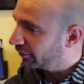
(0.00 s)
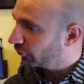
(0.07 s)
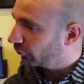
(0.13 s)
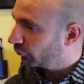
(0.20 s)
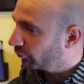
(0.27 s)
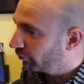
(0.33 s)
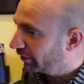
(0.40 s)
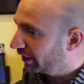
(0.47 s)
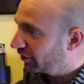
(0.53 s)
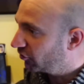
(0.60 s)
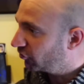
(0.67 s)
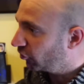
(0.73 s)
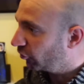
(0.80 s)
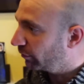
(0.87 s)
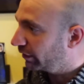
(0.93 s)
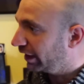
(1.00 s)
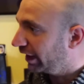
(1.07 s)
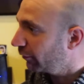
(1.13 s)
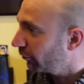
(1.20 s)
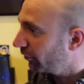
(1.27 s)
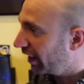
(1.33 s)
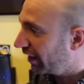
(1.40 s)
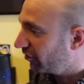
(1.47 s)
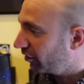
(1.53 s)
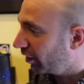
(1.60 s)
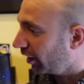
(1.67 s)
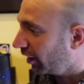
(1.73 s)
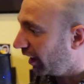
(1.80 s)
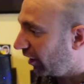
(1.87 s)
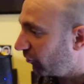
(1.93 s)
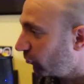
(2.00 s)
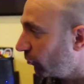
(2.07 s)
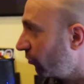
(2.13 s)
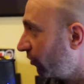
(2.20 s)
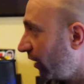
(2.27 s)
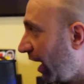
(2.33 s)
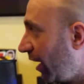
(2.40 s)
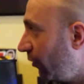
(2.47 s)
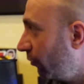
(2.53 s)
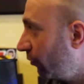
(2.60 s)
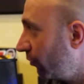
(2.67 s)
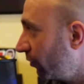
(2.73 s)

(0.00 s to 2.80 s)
and determine that's not a natural sound or